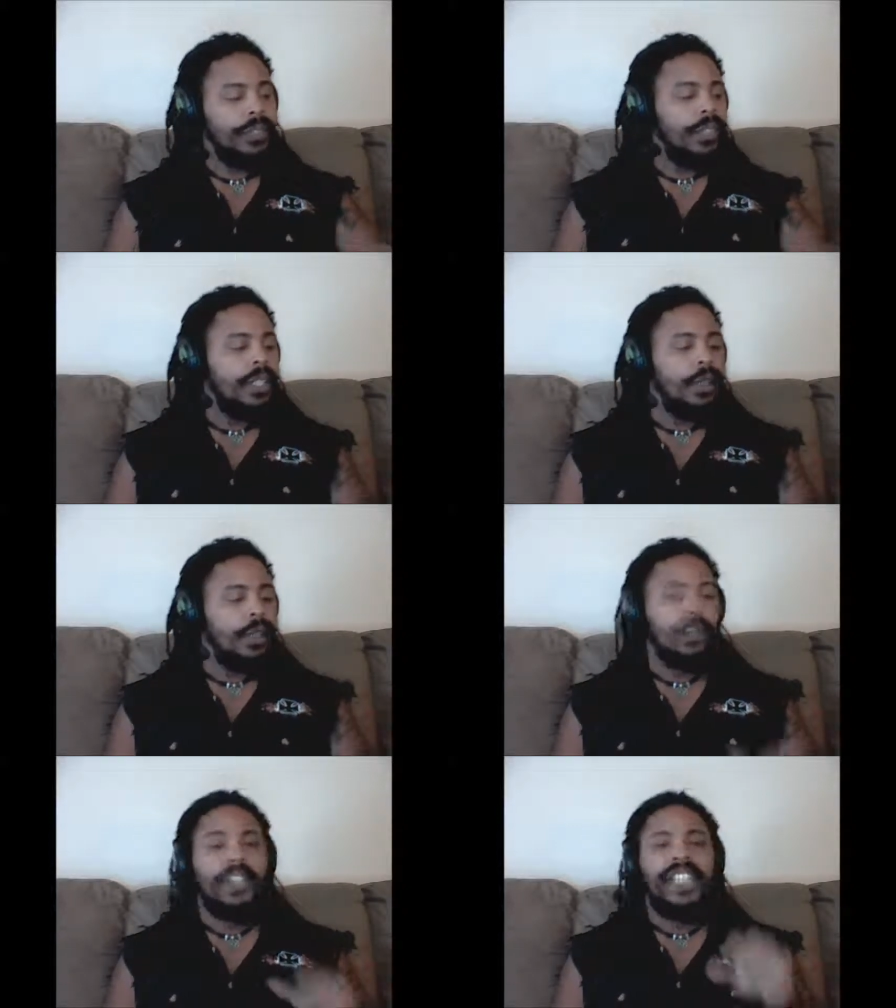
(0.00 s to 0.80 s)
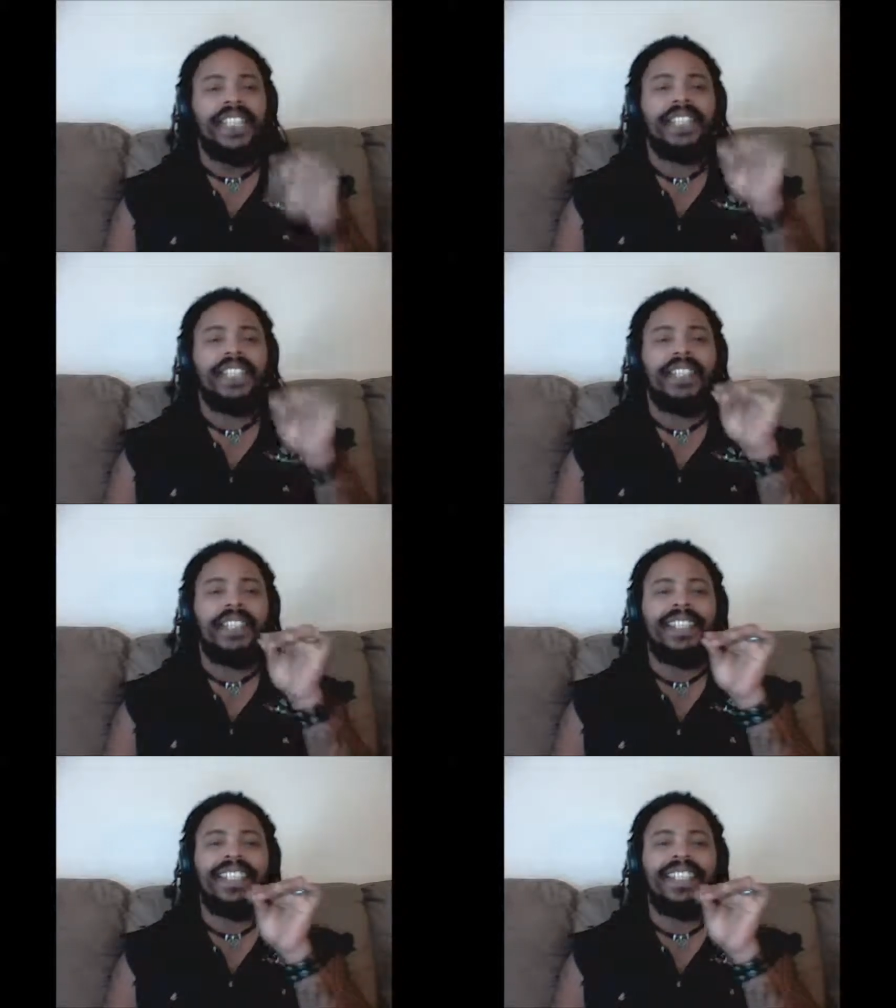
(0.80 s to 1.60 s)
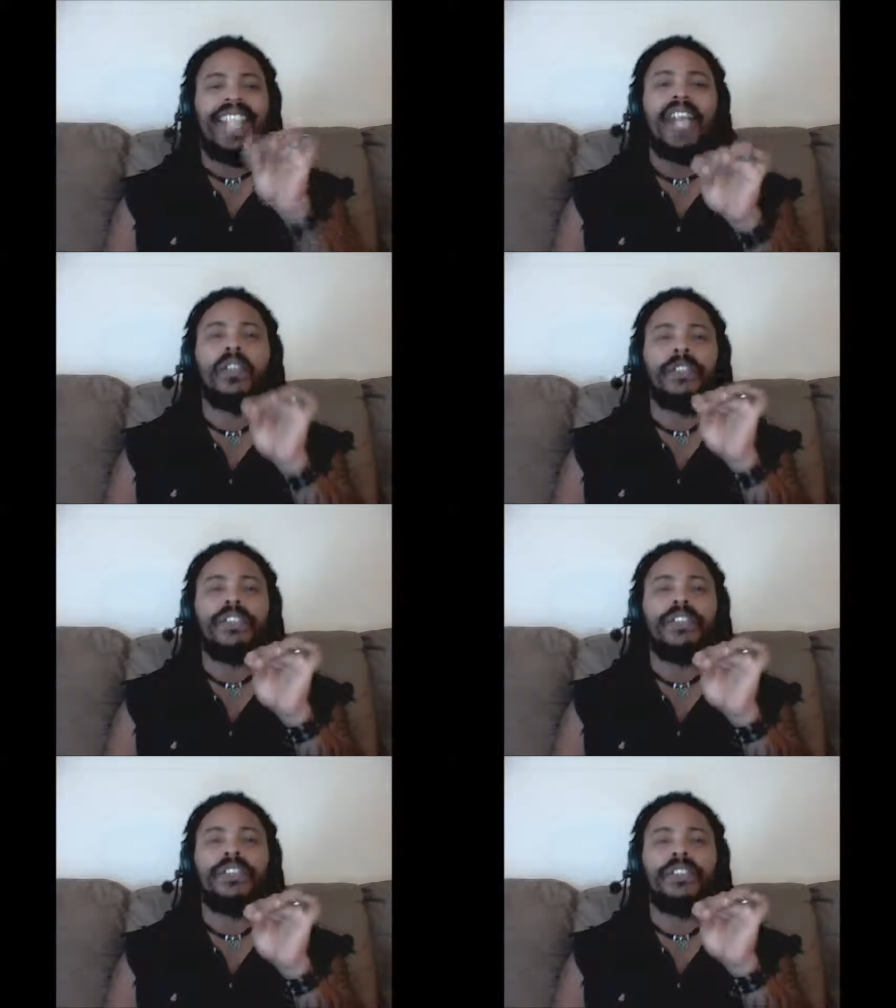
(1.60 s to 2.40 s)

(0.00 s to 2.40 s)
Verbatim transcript: Well, these sounds